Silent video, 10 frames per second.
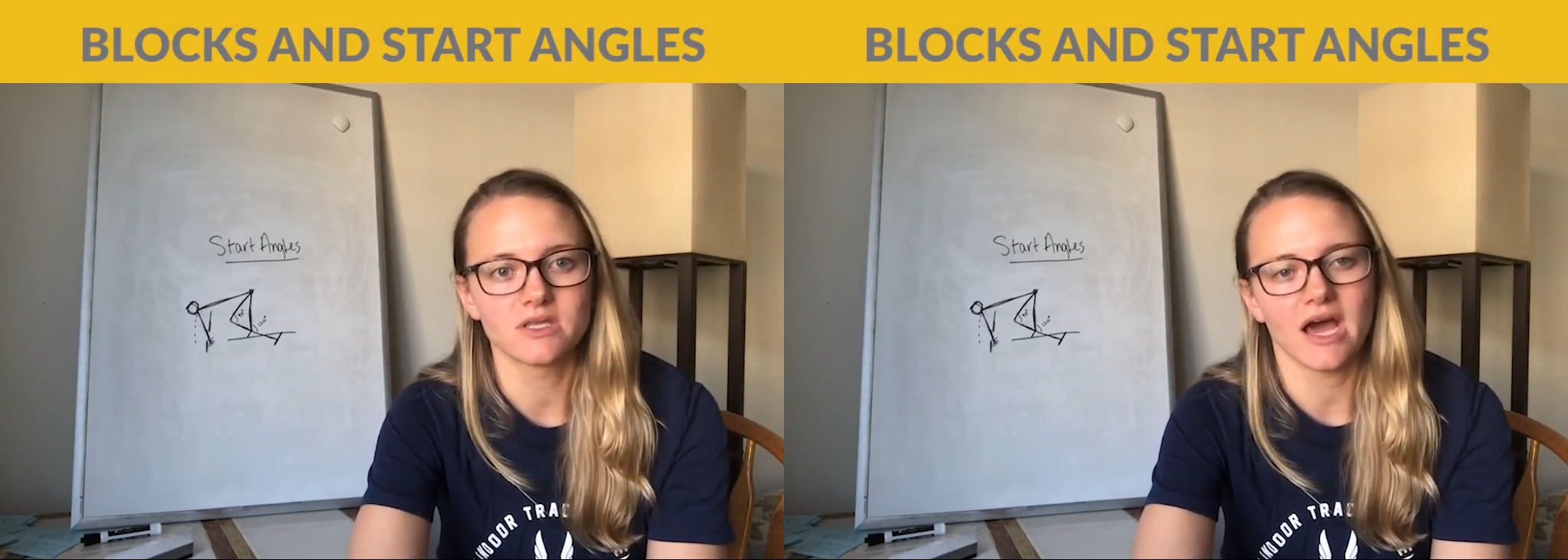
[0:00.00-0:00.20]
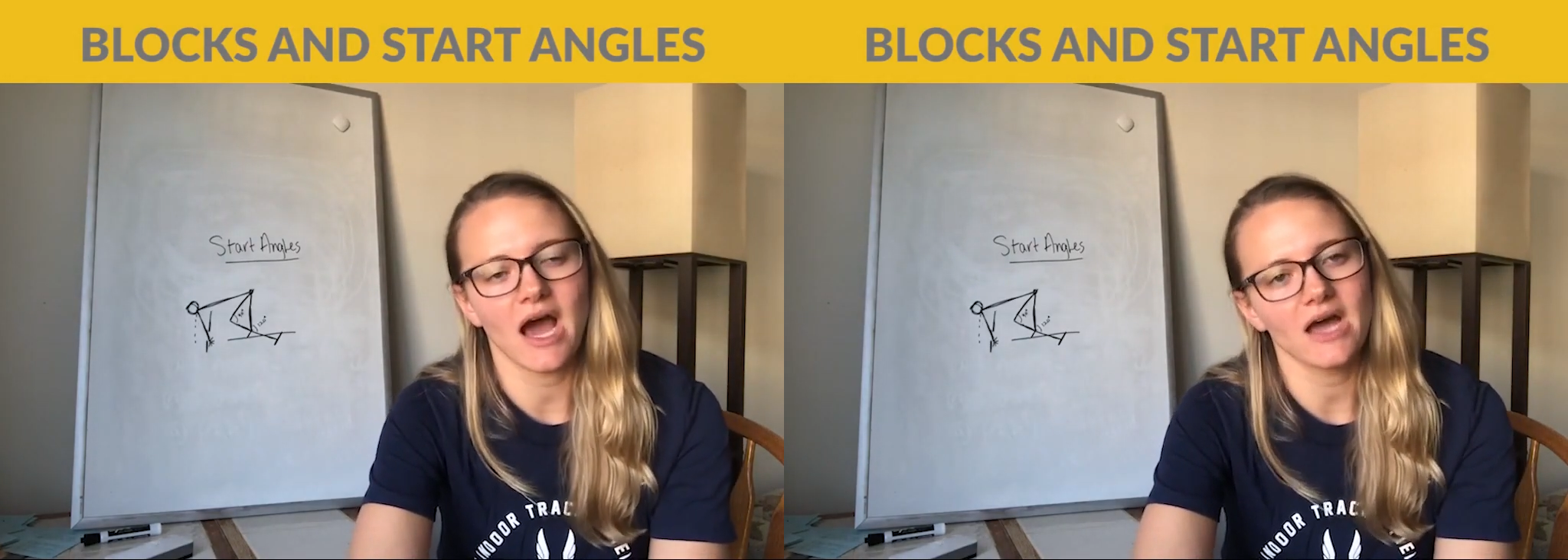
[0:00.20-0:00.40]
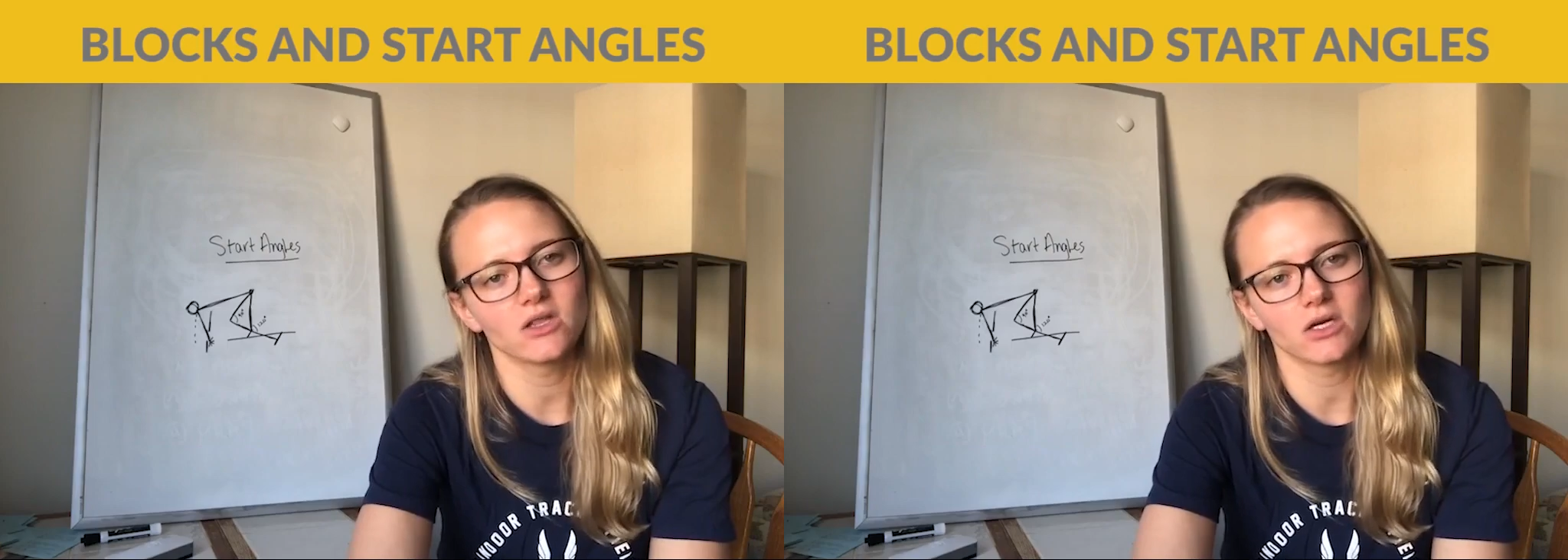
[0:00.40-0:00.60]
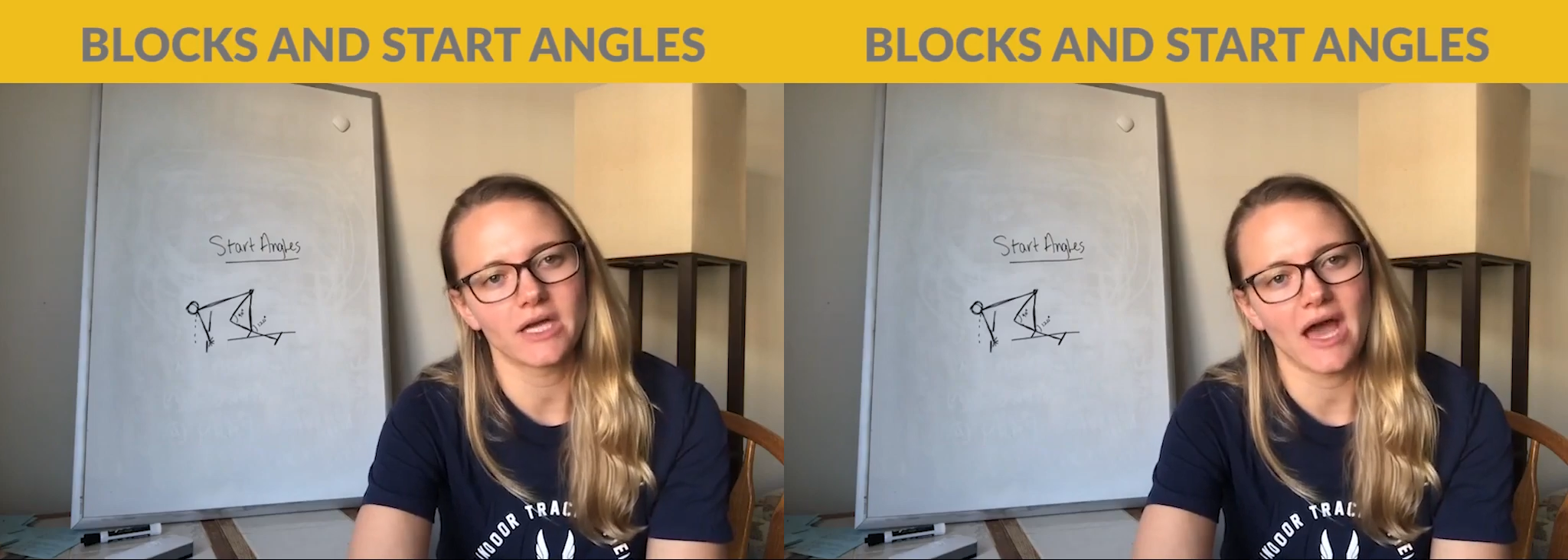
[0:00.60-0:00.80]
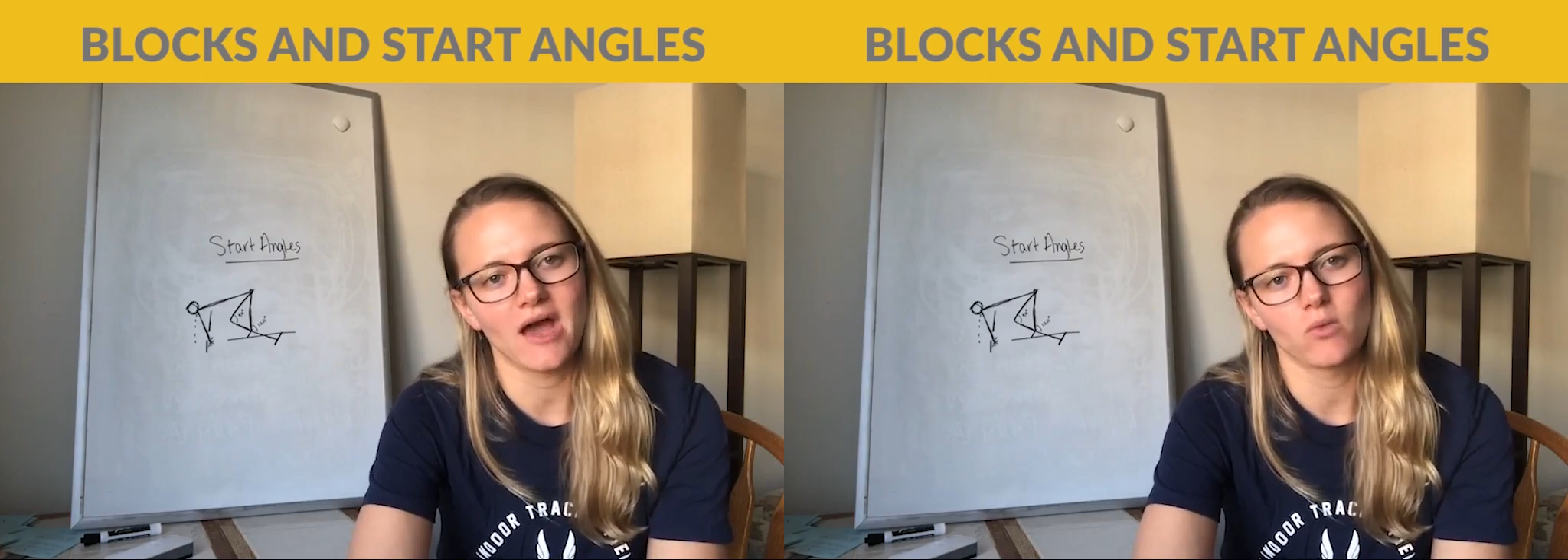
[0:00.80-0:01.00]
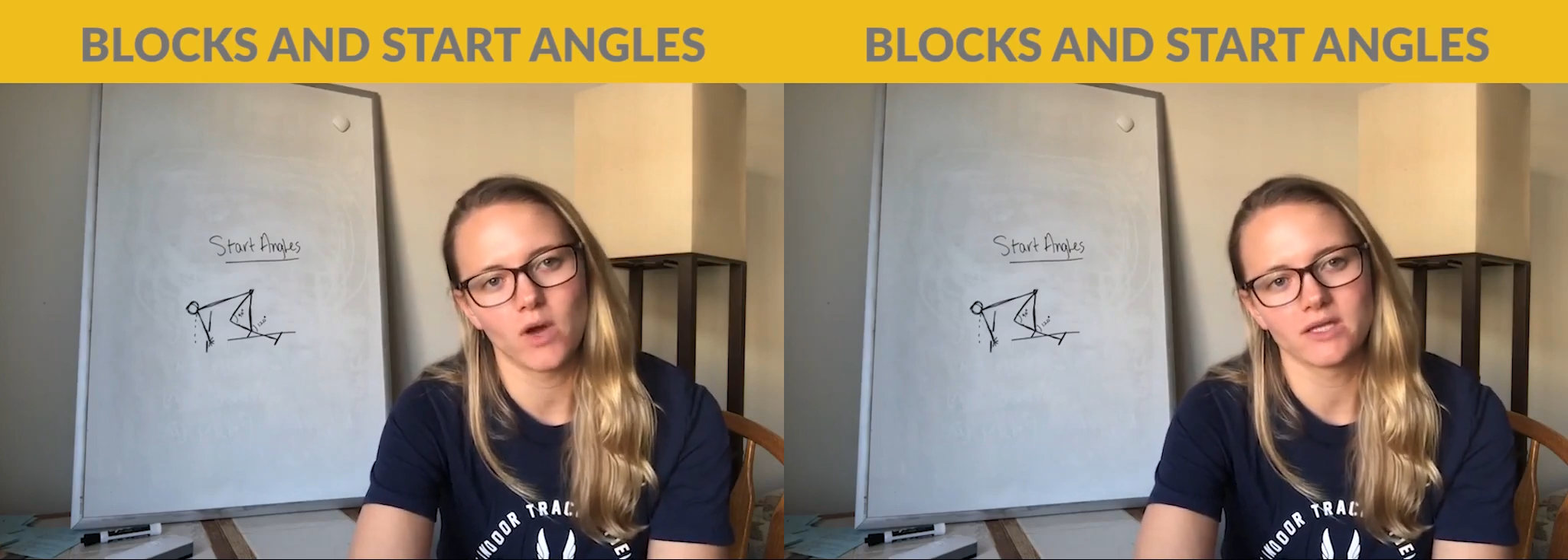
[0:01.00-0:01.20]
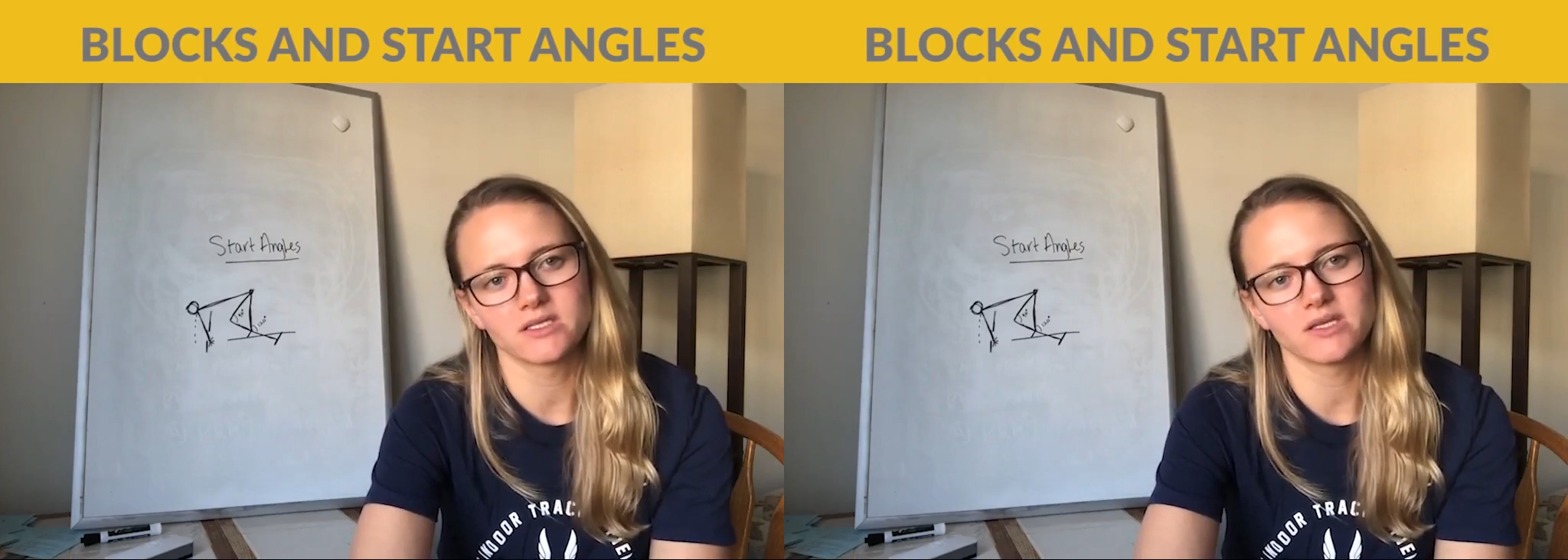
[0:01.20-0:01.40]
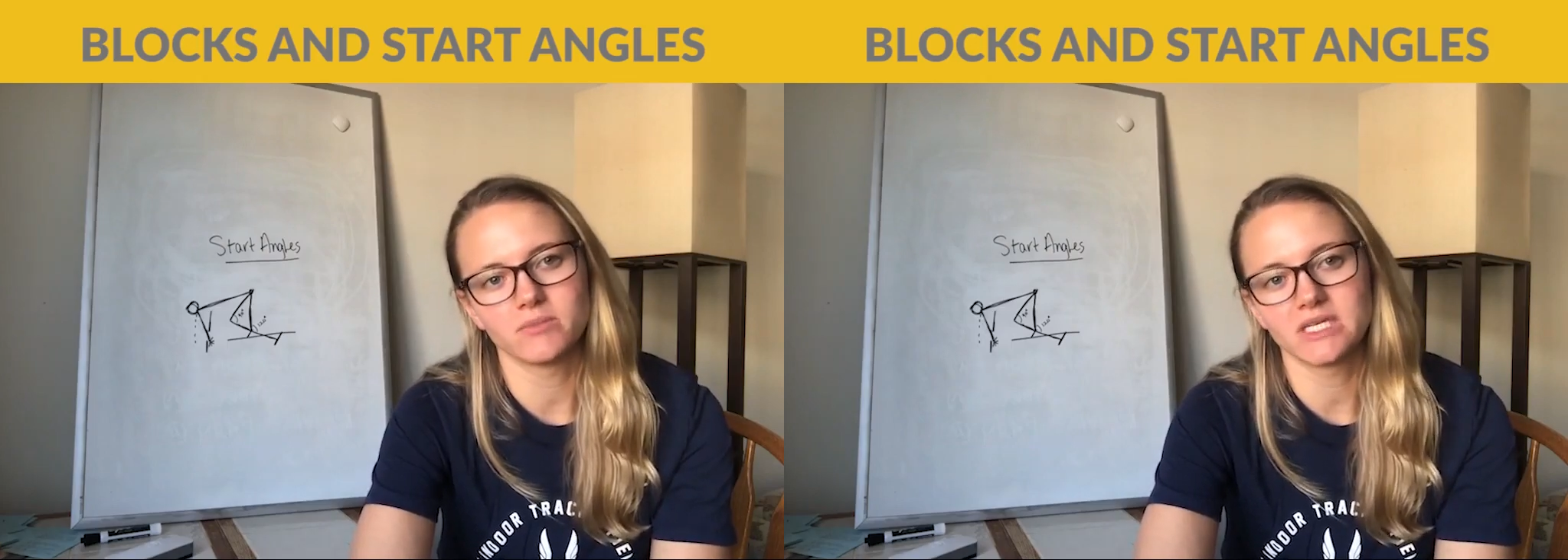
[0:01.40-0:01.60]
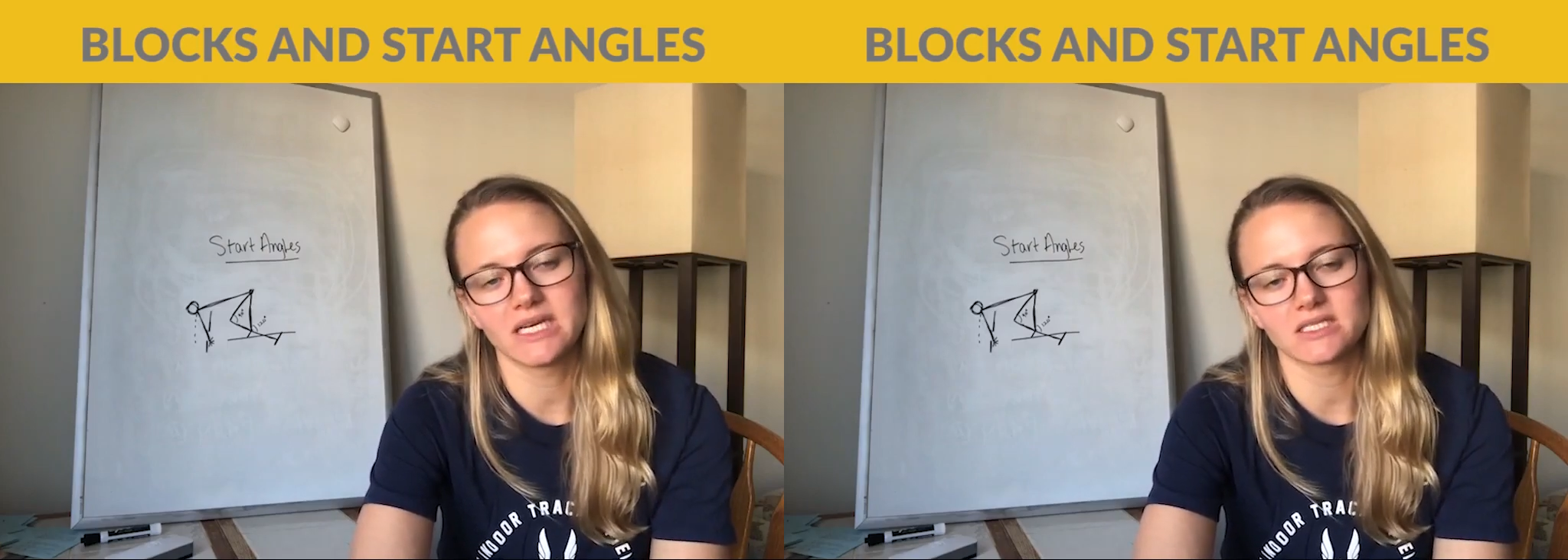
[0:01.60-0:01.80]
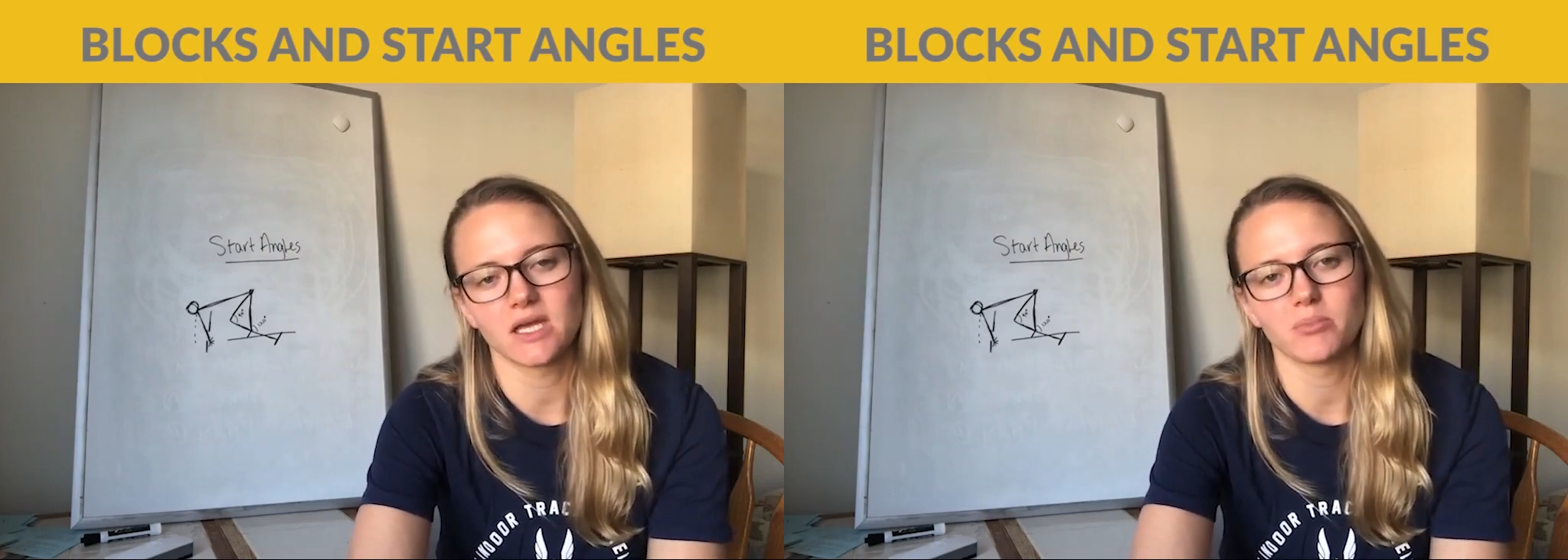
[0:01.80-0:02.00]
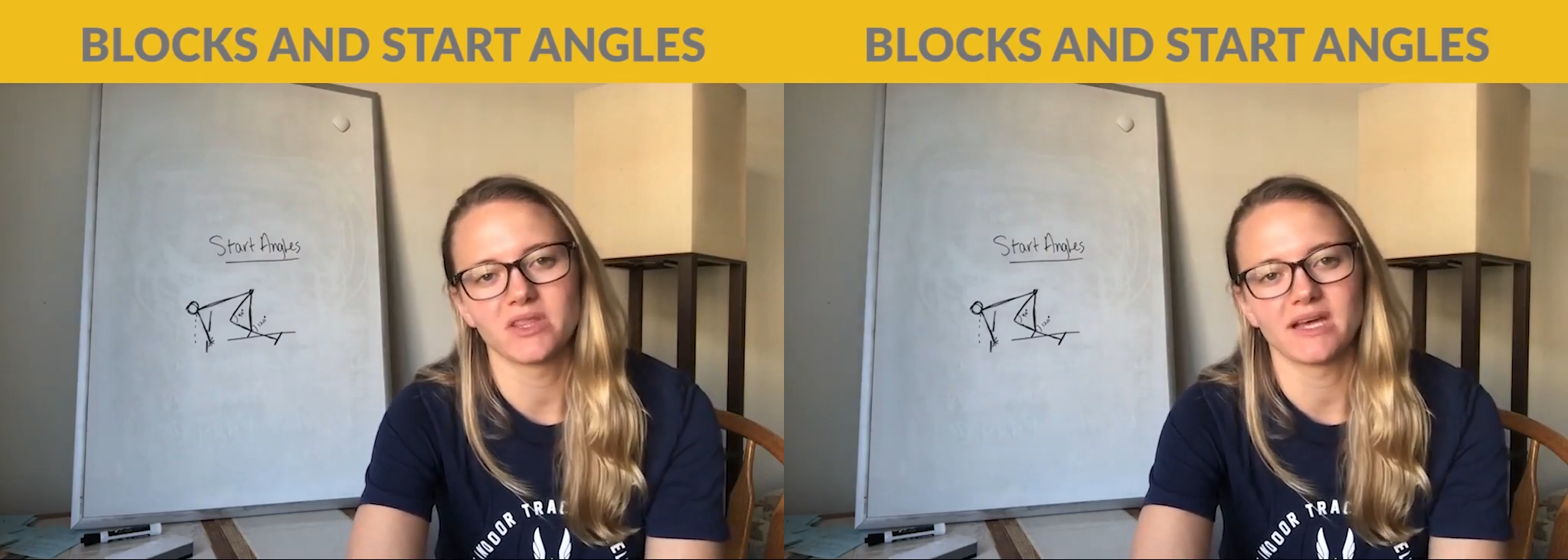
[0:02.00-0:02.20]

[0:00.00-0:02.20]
that I look at when somebody gets up in